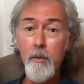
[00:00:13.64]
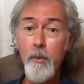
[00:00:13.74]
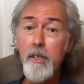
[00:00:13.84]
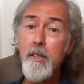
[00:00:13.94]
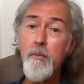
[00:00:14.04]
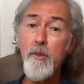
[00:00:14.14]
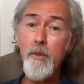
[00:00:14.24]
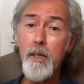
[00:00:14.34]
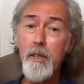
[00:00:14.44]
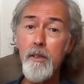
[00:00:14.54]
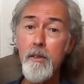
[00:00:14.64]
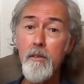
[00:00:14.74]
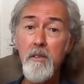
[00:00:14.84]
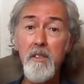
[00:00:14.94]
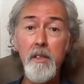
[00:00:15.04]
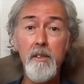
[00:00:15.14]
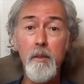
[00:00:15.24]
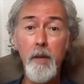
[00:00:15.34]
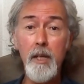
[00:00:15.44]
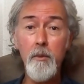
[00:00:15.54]
which seems strange since the
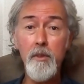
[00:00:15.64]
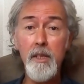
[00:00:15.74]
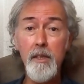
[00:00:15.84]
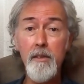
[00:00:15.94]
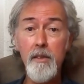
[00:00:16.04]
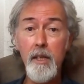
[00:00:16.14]
Bible says